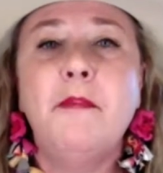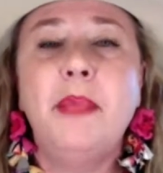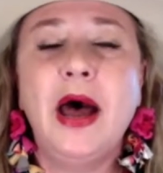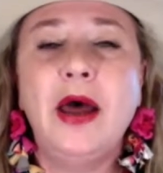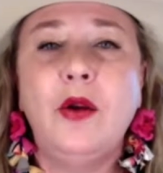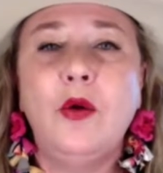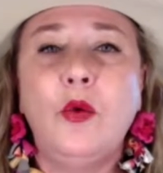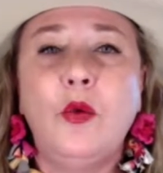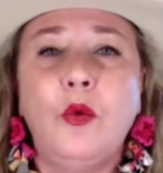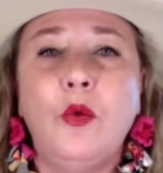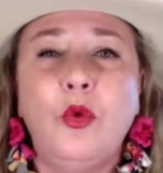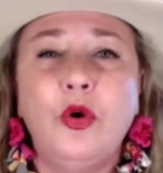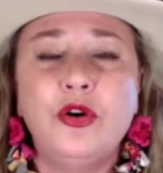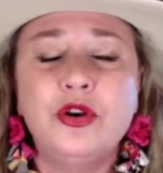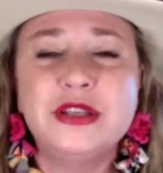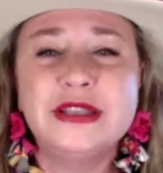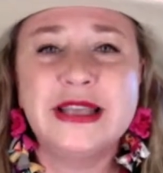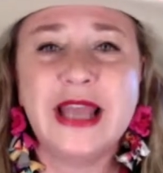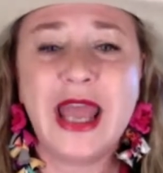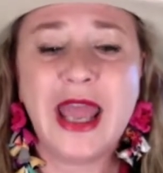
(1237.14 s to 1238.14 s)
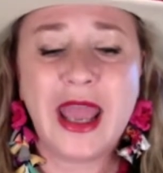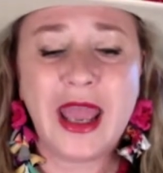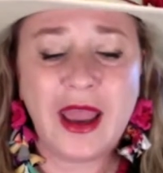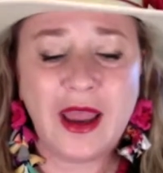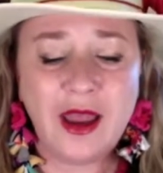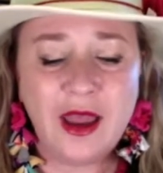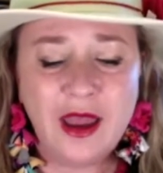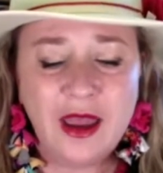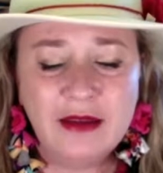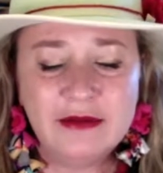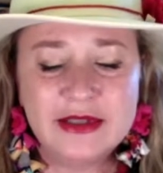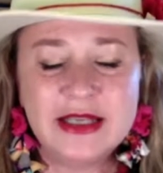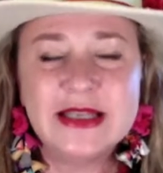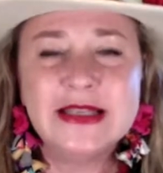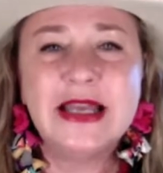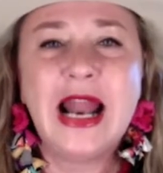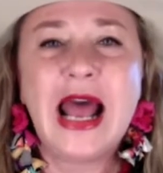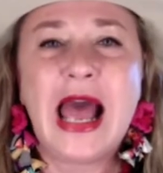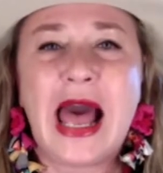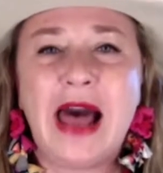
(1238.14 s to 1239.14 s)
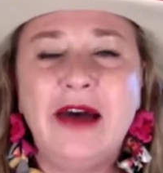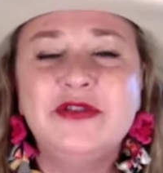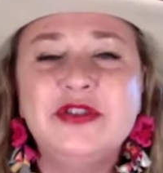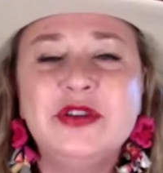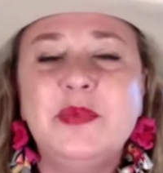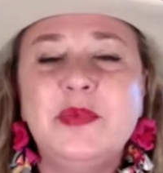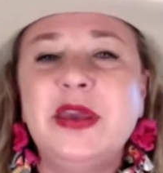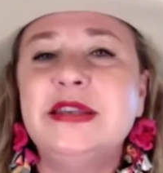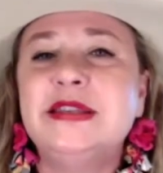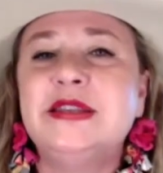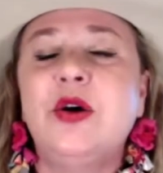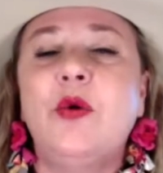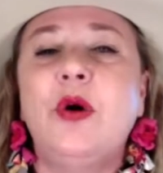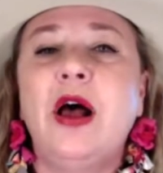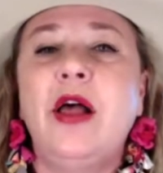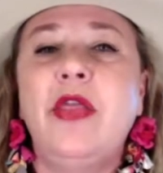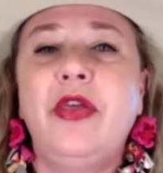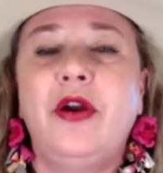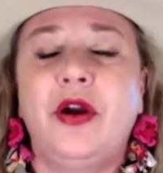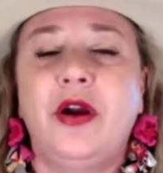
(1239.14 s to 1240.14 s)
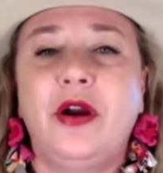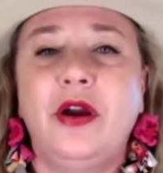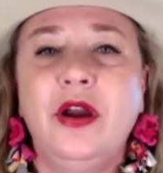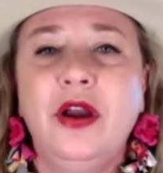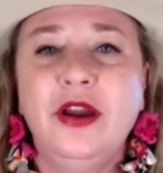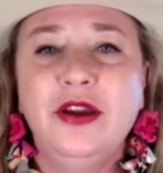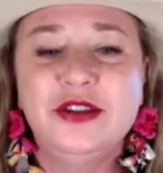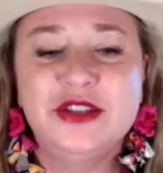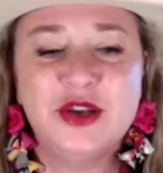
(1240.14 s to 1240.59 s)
but we're saying, does it have to be so other?